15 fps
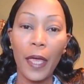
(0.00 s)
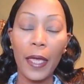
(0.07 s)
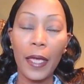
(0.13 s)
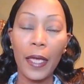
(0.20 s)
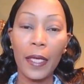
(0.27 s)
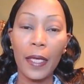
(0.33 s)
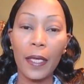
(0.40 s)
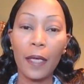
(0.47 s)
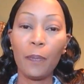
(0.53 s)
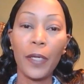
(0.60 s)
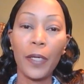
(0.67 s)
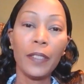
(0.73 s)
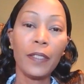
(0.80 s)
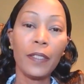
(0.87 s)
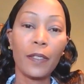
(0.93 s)
a
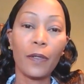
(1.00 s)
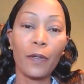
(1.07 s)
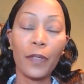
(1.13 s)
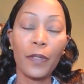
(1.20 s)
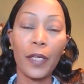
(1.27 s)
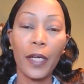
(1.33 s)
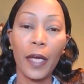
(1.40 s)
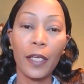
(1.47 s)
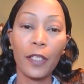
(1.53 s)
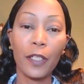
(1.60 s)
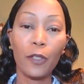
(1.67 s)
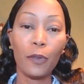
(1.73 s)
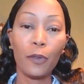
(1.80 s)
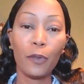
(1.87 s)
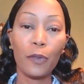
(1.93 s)
pencil that I
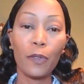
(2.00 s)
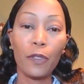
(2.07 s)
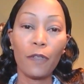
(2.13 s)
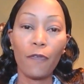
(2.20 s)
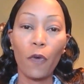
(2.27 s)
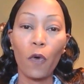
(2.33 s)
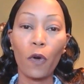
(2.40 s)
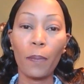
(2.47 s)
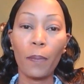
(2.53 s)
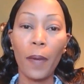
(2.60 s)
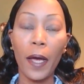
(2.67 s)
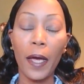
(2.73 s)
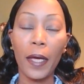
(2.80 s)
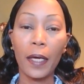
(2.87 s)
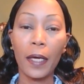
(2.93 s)
use for
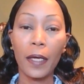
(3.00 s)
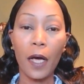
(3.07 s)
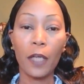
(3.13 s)
my